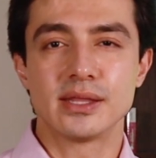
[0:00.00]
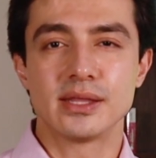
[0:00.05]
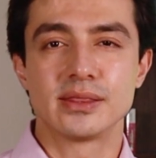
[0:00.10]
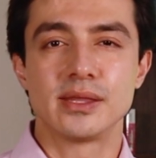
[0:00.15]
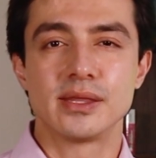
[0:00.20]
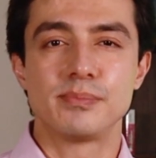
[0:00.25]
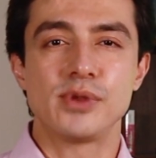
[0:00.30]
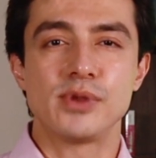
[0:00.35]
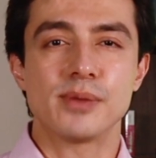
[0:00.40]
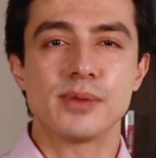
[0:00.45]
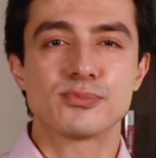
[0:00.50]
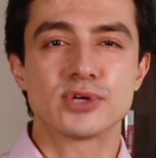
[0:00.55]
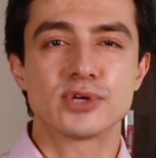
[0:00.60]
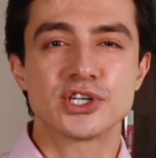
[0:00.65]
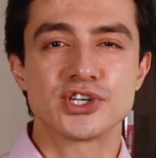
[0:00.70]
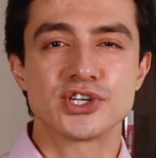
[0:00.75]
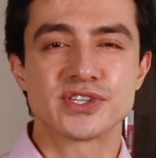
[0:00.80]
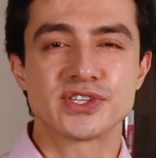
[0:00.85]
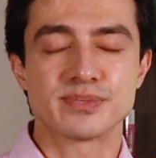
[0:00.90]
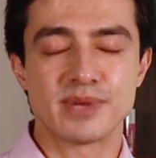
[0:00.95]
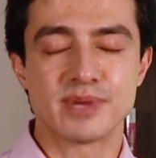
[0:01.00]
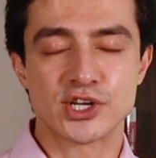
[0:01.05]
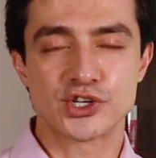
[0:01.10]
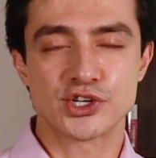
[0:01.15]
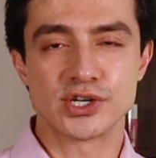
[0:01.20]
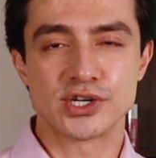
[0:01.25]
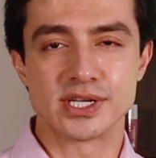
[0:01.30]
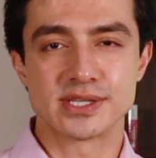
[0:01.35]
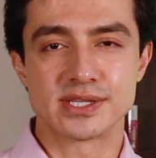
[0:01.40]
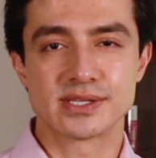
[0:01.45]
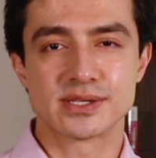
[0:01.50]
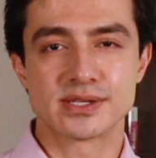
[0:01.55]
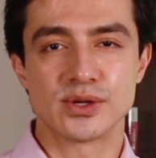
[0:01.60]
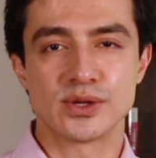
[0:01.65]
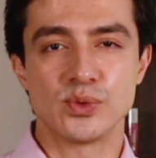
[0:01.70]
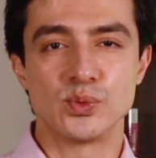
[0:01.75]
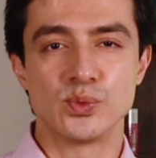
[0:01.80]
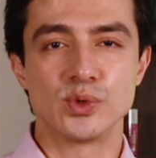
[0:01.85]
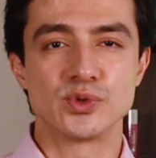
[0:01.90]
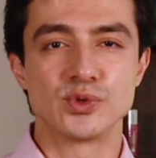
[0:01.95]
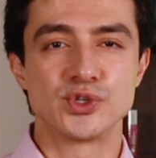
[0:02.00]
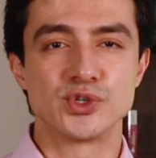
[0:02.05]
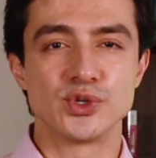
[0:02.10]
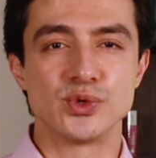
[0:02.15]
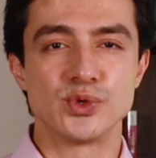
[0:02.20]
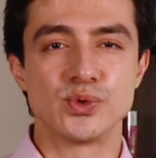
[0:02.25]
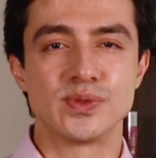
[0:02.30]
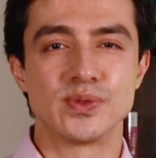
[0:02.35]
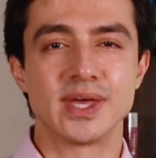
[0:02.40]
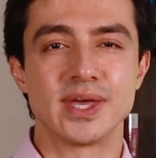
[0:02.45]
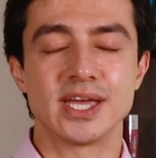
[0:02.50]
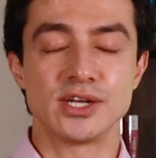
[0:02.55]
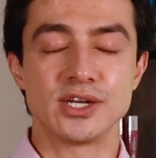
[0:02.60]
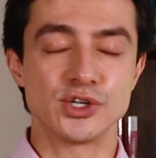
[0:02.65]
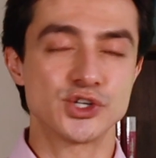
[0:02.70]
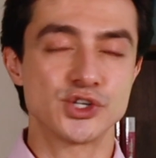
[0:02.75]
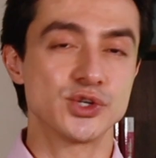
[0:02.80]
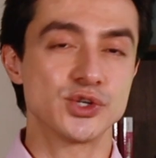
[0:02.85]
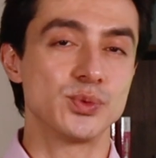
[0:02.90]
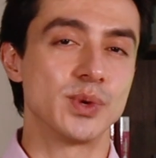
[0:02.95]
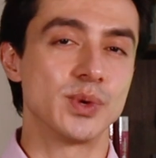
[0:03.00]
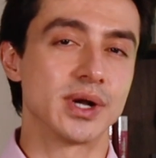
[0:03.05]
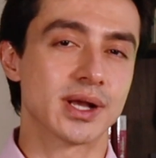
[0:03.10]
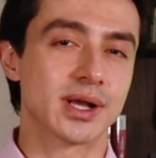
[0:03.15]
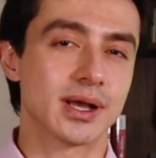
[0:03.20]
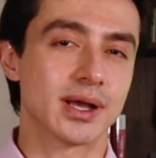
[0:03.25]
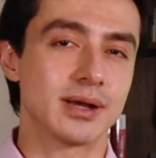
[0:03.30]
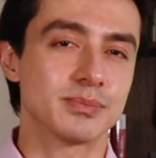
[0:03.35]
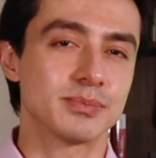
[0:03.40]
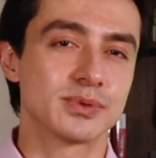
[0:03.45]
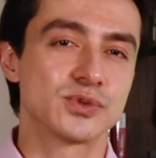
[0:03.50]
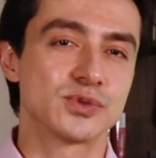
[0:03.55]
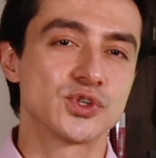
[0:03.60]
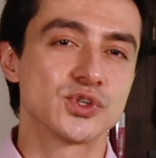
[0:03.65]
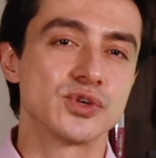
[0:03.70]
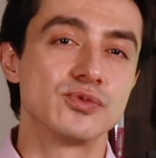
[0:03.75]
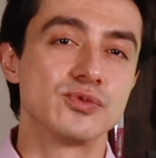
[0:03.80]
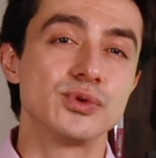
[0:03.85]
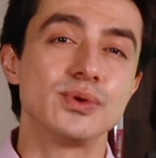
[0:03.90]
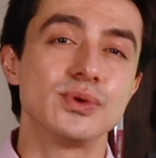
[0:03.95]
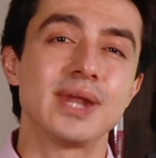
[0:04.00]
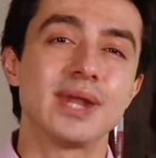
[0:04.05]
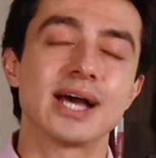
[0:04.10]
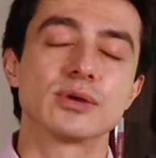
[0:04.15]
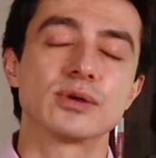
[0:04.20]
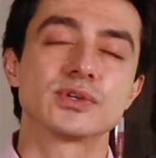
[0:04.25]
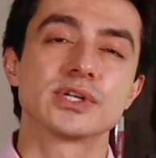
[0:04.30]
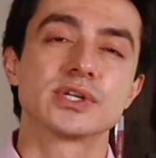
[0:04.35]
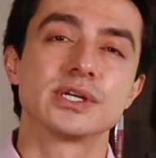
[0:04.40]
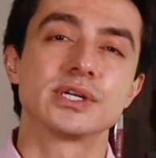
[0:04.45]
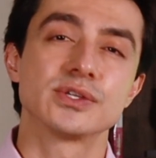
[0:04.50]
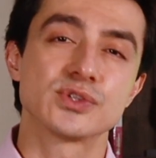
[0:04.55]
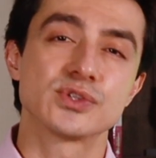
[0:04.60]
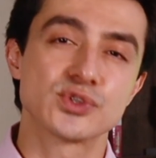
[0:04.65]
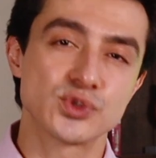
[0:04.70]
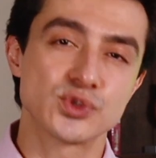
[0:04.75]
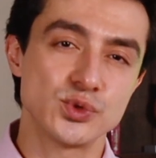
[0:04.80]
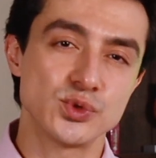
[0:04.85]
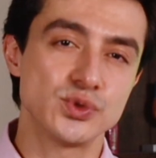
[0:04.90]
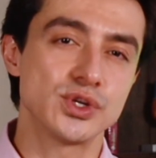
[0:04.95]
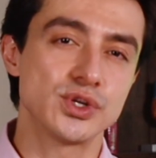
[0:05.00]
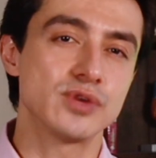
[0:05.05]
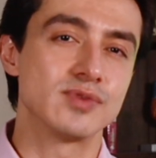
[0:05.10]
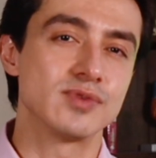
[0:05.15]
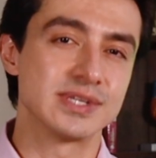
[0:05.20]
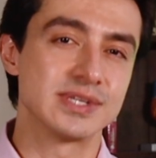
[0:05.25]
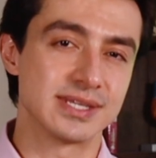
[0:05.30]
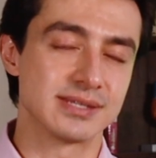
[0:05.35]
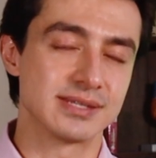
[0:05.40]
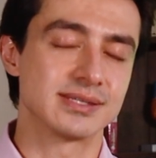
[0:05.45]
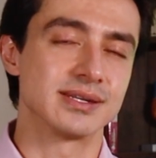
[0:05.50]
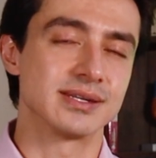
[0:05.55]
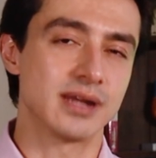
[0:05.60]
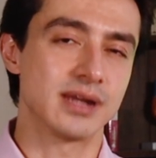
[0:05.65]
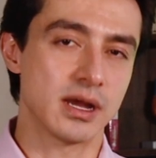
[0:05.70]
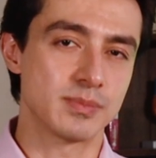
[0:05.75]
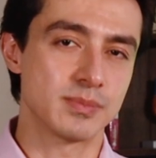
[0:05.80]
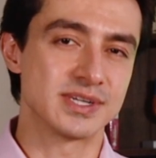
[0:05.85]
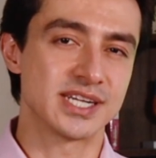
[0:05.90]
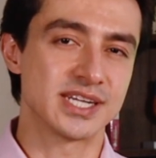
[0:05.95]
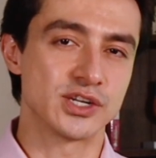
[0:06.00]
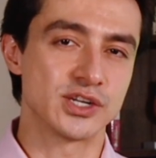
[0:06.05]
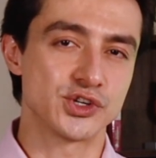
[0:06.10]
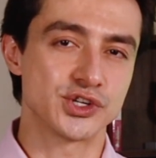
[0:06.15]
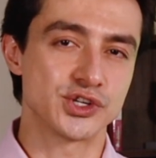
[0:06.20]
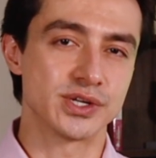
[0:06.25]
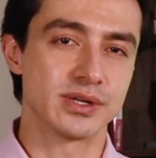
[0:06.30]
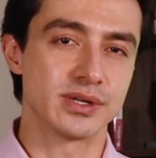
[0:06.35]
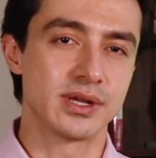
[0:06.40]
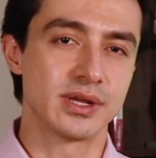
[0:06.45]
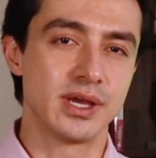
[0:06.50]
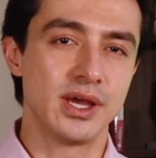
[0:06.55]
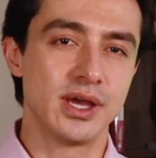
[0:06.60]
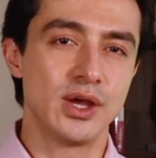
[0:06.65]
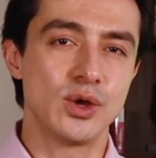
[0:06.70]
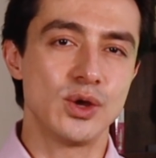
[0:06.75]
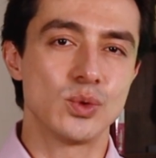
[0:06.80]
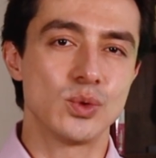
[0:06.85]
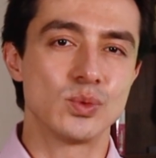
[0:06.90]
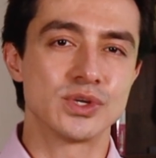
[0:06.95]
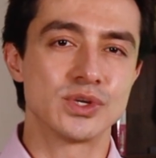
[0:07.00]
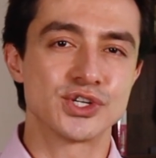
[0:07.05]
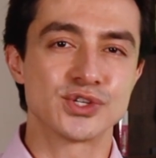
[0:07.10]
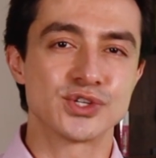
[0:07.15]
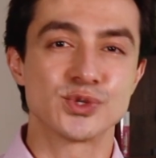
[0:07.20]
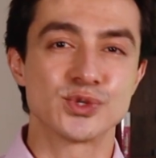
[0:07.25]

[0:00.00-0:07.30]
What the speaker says: The blood pressure specialist will do the initial workup to rule out pseudo-resistant hypertension, which is